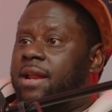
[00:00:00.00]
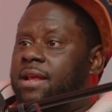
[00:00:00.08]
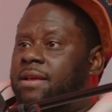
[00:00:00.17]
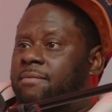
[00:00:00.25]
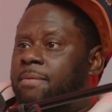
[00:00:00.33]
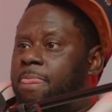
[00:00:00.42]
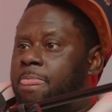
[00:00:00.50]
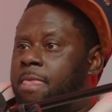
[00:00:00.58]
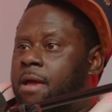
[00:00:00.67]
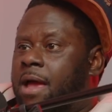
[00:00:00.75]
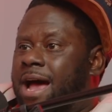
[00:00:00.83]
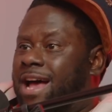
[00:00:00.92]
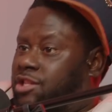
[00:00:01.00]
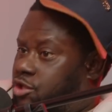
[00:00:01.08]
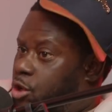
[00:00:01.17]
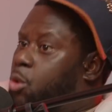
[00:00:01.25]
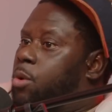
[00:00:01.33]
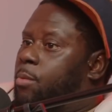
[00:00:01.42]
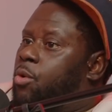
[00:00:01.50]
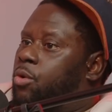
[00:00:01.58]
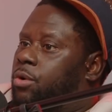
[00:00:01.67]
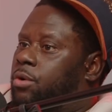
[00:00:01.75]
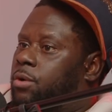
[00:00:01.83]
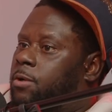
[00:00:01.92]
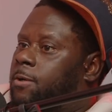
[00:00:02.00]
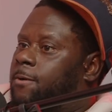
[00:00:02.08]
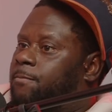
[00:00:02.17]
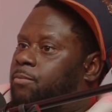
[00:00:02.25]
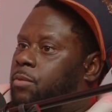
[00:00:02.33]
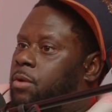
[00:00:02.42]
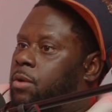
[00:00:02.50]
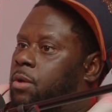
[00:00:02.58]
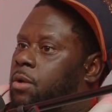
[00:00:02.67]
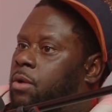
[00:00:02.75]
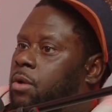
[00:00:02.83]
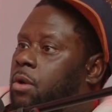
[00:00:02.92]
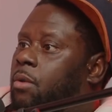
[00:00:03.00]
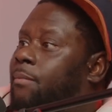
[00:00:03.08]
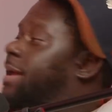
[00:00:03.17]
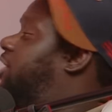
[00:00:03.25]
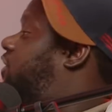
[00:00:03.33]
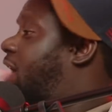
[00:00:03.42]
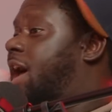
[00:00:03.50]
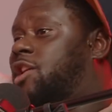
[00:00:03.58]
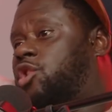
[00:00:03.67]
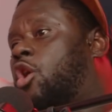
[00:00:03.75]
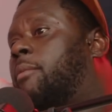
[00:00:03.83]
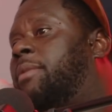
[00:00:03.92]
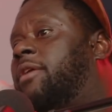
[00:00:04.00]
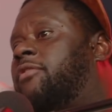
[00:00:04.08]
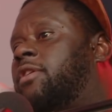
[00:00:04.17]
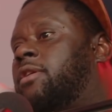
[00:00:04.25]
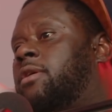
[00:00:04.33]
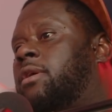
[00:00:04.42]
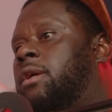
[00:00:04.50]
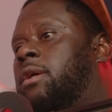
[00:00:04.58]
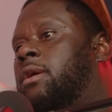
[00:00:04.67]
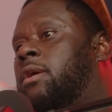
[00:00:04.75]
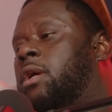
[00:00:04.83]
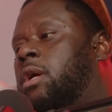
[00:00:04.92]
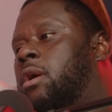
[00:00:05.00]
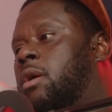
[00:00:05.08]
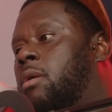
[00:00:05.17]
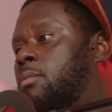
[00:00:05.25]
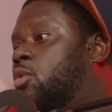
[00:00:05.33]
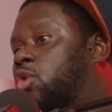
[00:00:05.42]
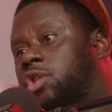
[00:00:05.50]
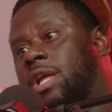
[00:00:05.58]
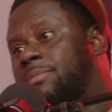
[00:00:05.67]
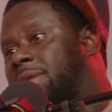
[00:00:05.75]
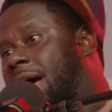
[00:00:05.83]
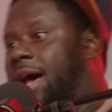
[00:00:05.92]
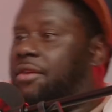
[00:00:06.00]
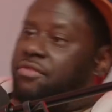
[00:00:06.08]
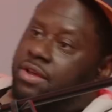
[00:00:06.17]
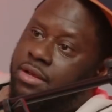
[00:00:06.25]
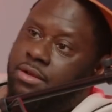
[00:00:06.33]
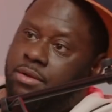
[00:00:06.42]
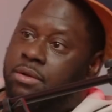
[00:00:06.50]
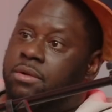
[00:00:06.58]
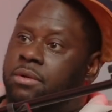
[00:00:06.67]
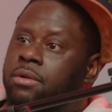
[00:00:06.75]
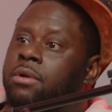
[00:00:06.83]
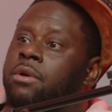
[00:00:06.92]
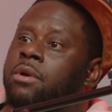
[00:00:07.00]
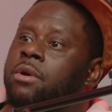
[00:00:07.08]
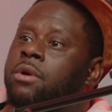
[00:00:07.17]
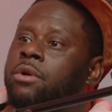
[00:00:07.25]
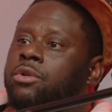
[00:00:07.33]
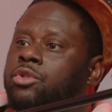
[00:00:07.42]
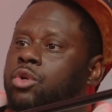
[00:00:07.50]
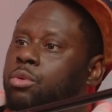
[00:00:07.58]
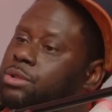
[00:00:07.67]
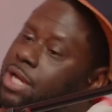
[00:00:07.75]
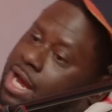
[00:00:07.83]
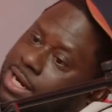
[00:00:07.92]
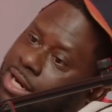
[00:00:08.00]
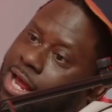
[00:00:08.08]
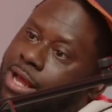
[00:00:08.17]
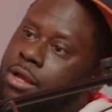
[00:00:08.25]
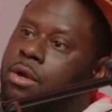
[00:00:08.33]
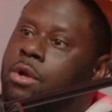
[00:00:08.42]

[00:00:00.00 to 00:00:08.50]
it. Mm-hmm. I stood with Mook. Me and Sean started beefing. Mm-hmm. Mook stepped out of it. Mm-hmm. So it was kind of like